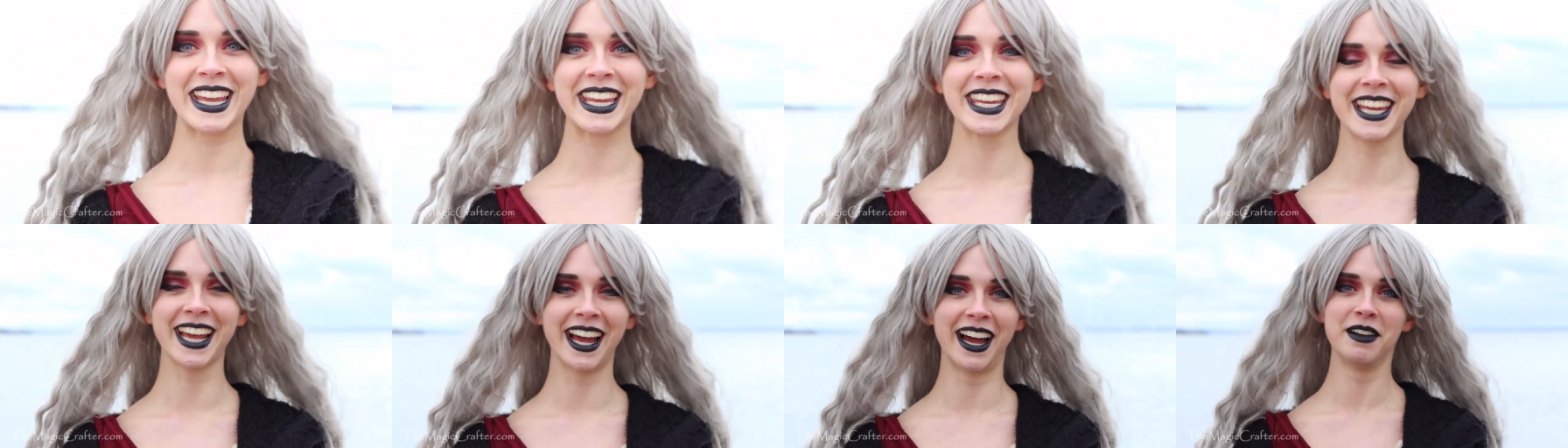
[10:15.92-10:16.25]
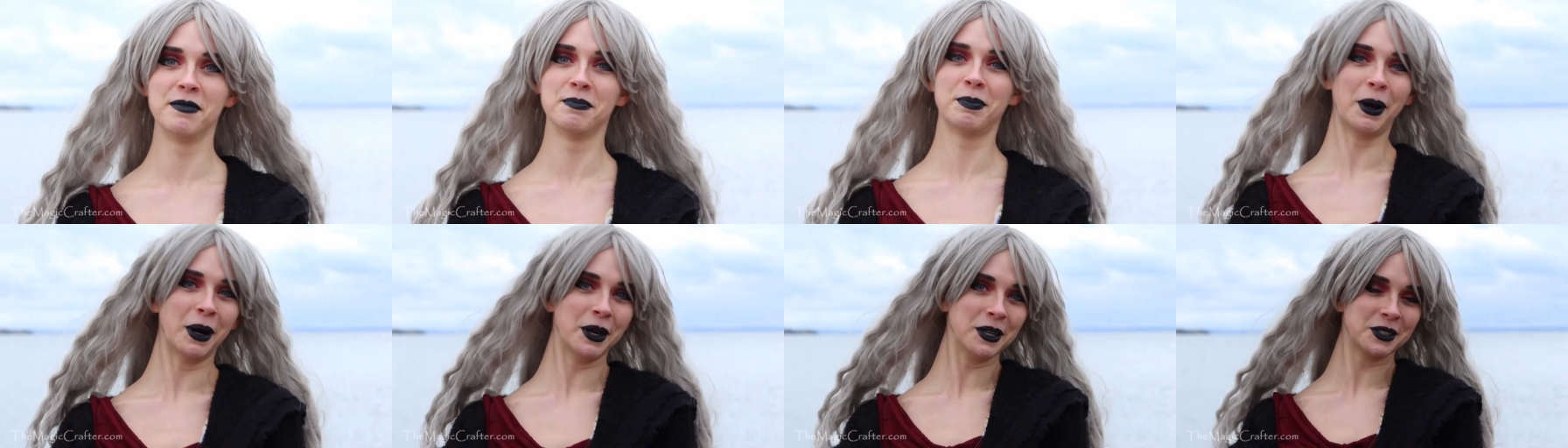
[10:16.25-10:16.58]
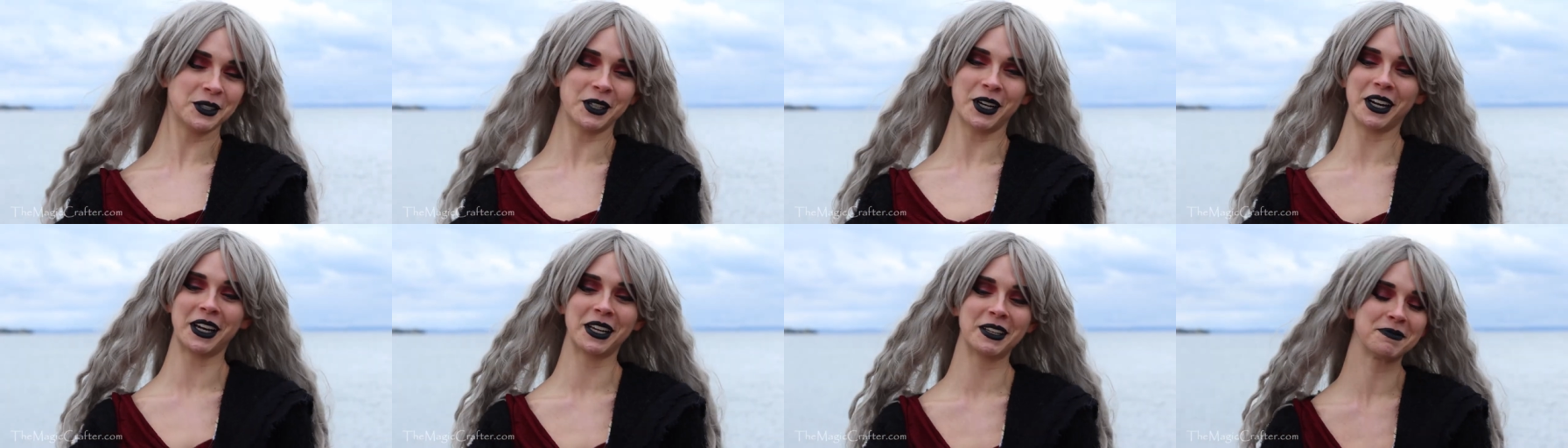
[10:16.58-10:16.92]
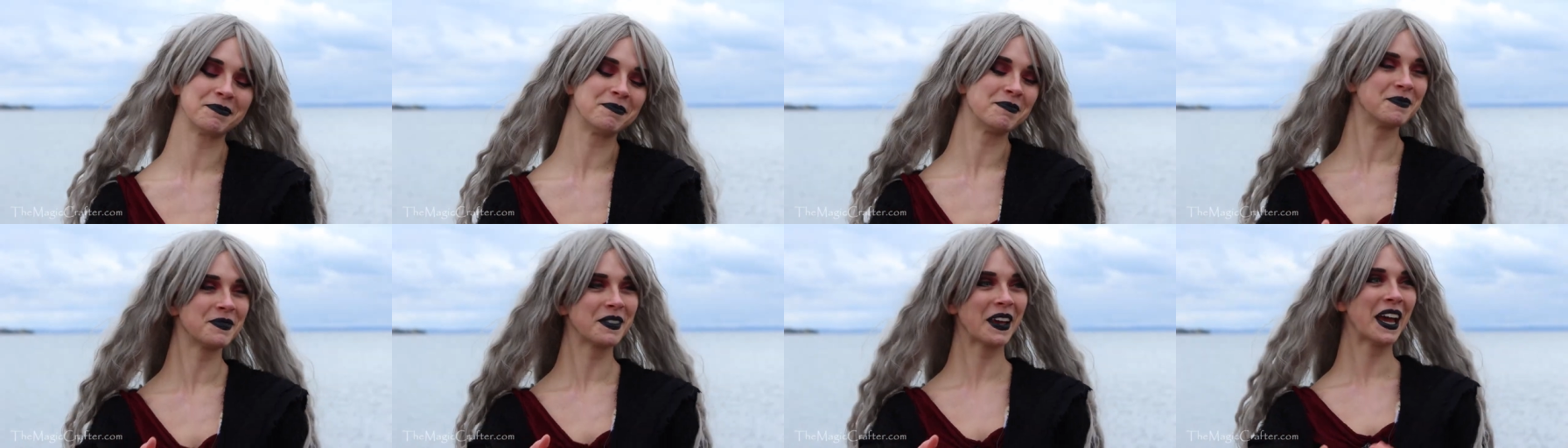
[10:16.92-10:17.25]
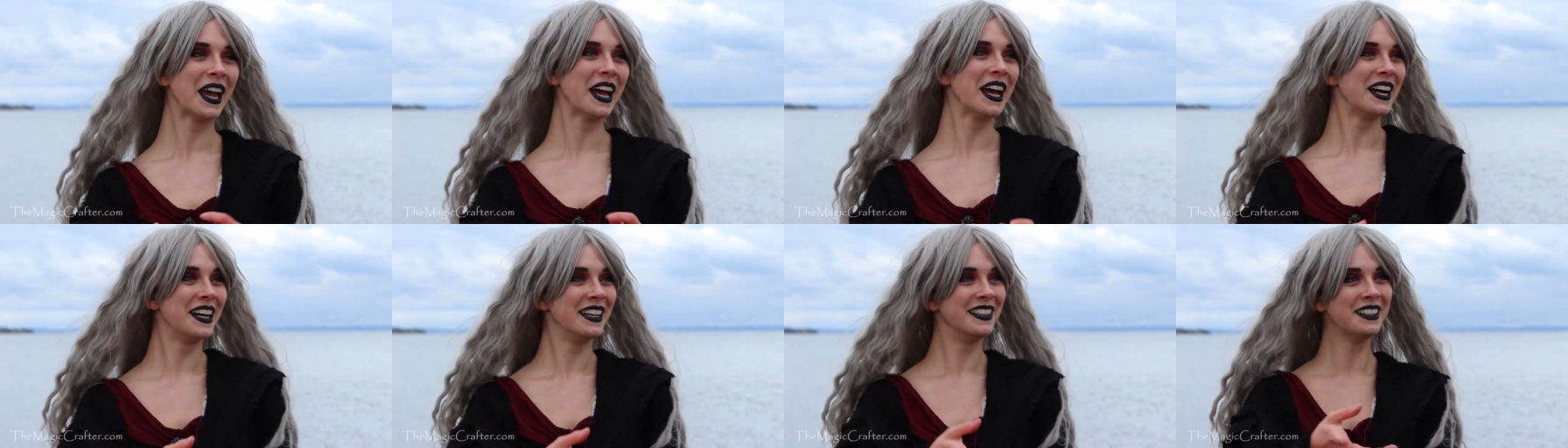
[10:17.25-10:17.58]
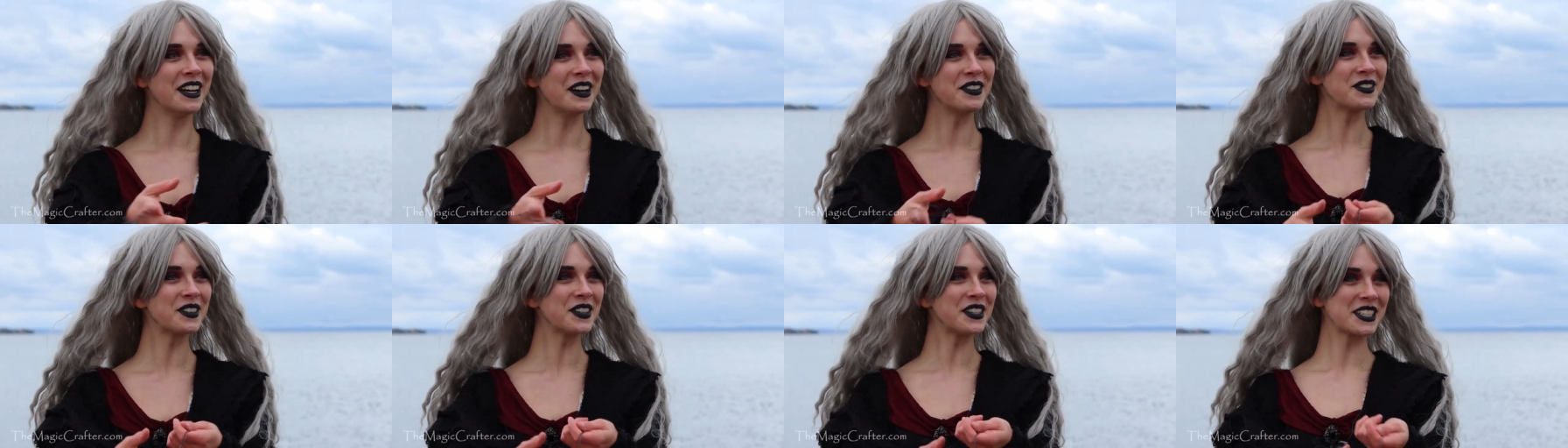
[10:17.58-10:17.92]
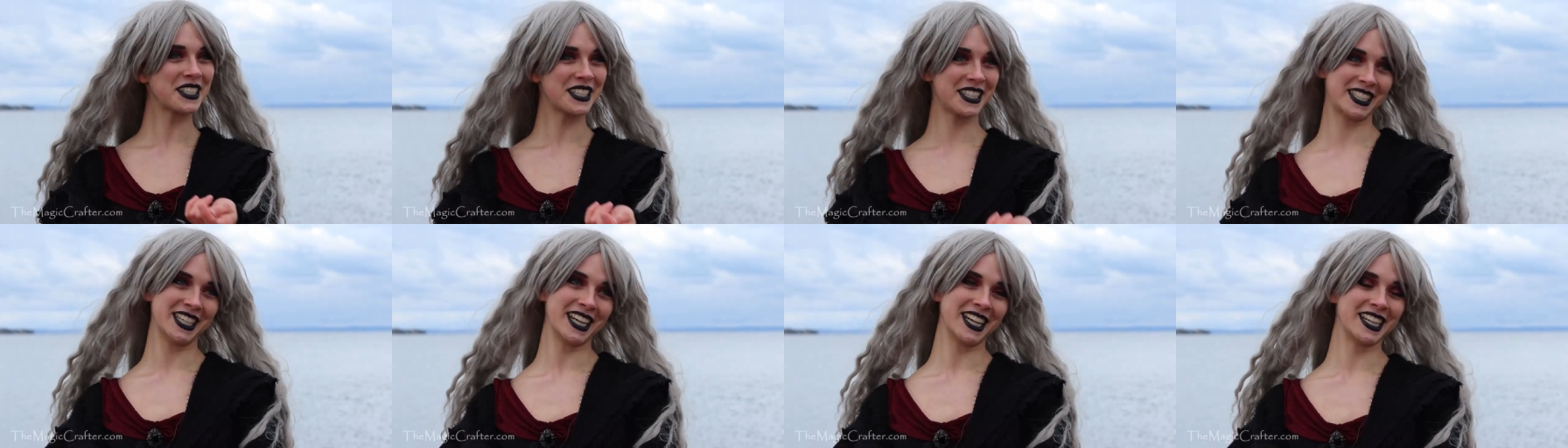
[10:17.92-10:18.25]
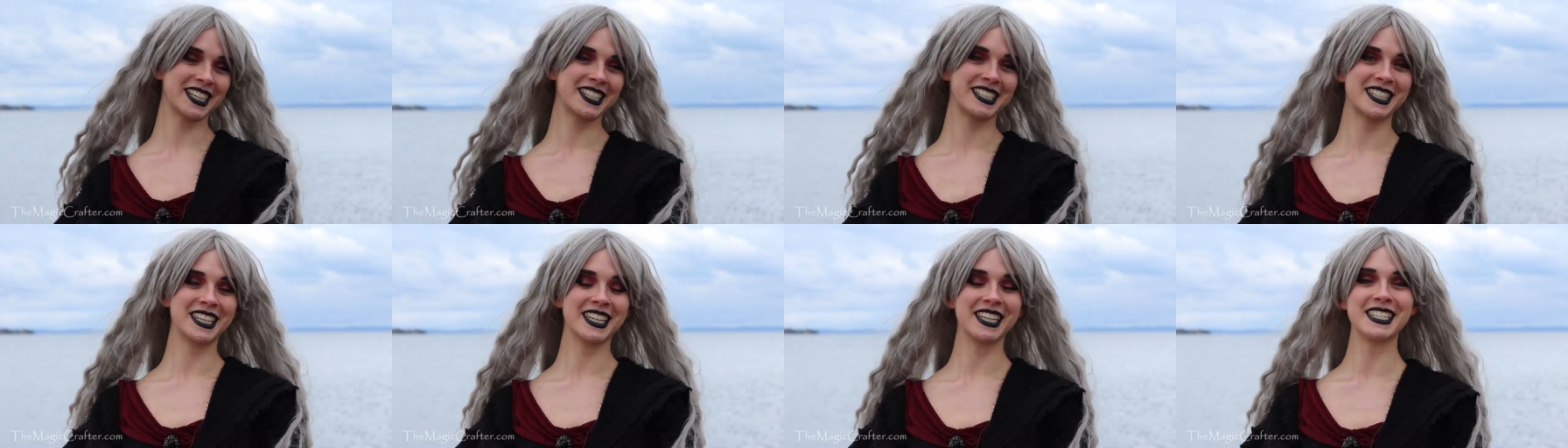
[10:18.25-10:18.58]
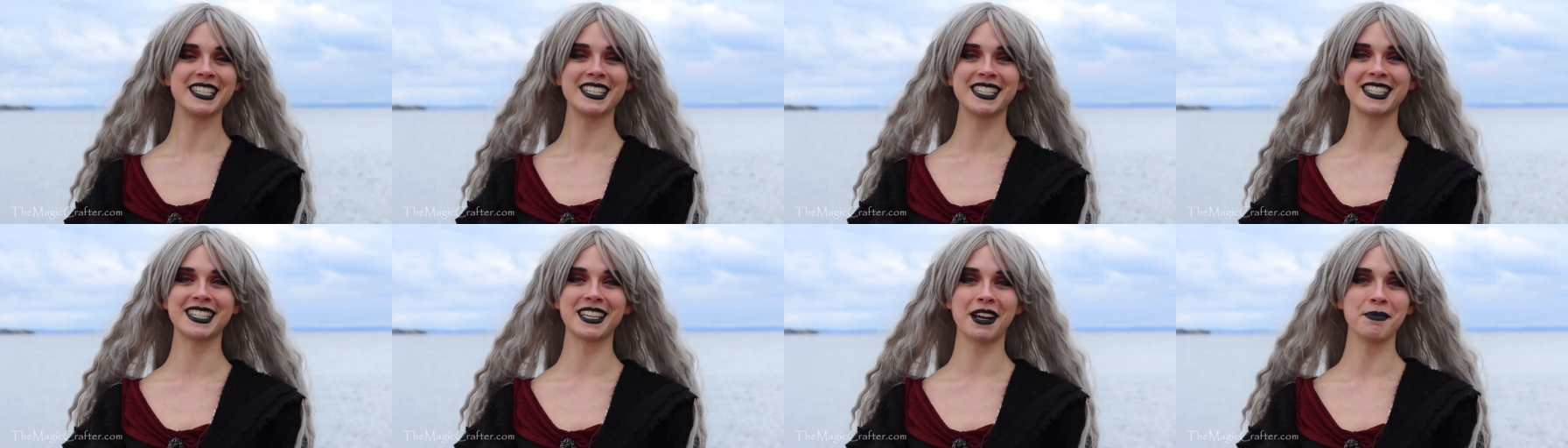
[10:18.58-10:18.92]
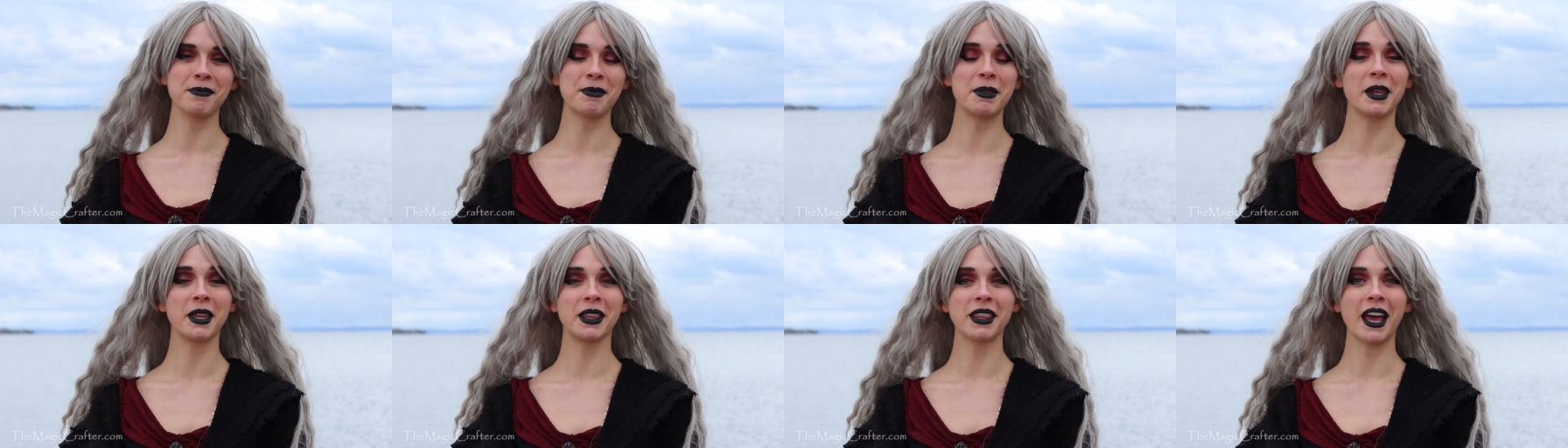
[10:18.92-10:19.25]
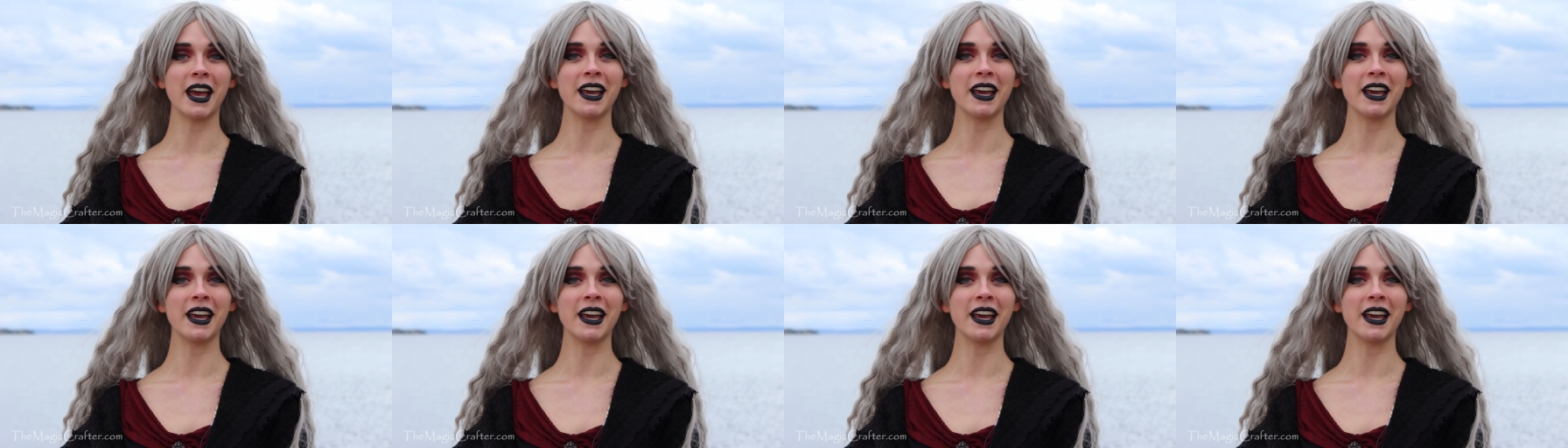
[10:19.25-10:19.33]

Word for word: Yeah, I'm part dragon. Number six is something